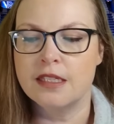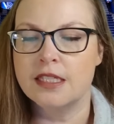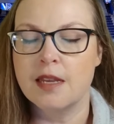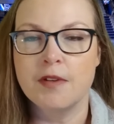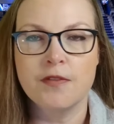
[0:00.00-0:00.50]

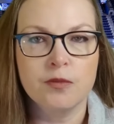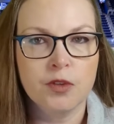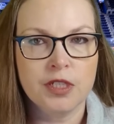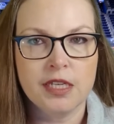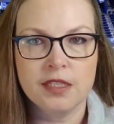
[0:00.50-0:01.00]
some of the
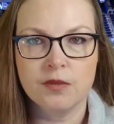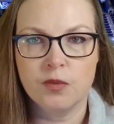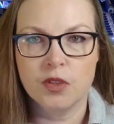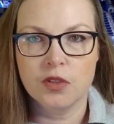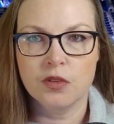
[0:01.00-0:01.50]
rookies
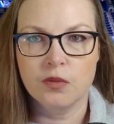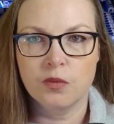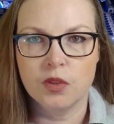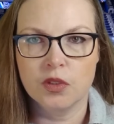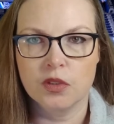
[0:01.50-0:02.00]
were
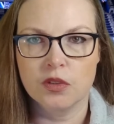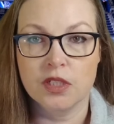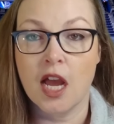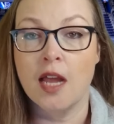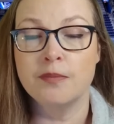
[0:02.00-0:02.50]
were
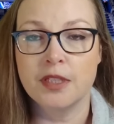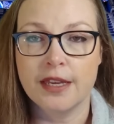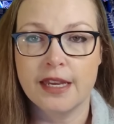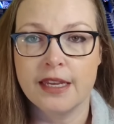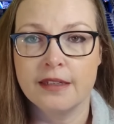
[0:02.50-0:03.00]
not
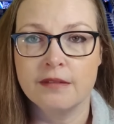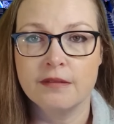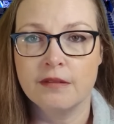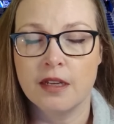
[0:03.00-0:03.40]
playing.